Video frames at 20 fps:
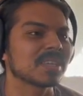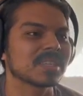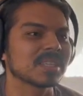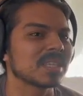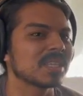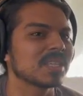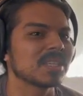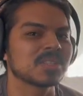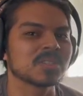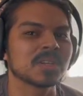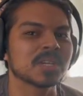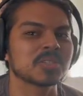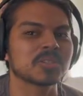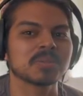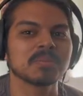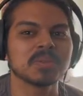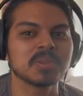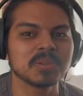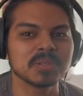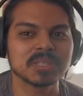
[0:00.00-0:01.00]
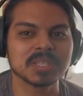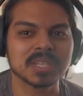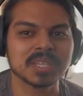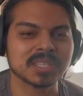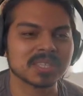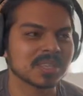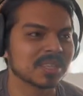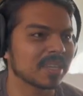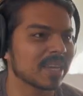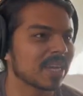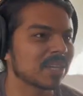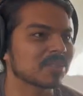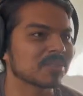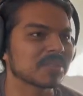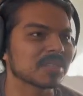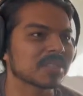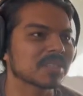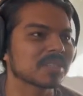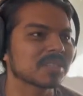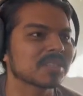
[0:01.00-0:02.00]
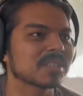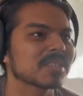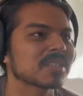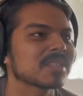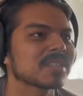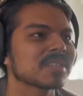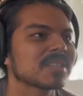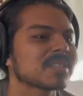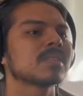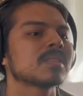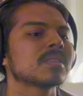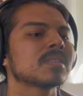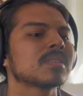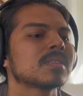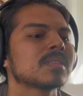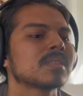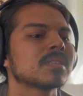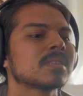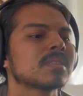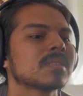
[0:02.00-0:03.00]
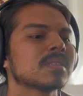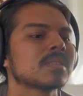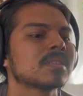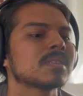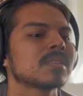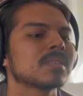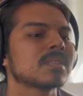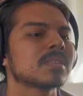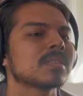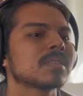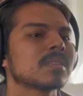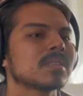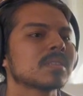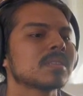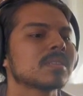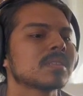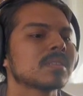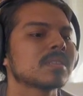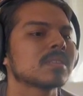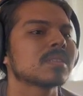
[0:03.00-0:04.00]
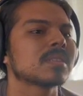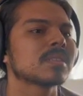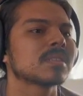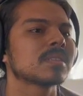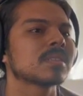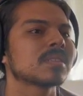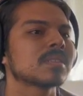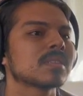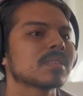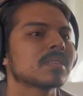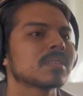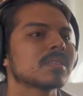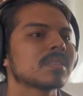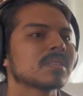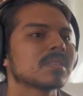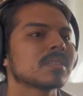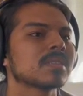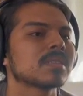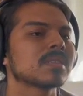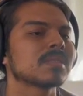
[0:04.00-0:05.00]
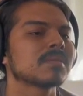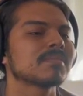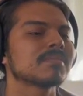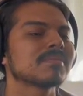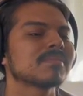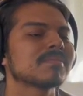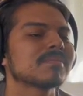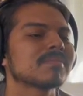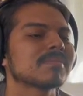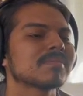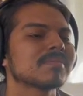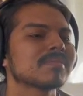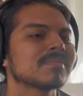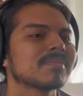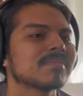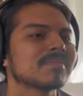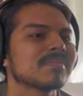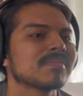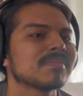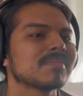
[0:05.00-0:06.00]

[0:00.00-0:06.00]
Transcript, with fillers: Like it's no extra music, theatrics. My dad to spell things out using the letters like uh, mm.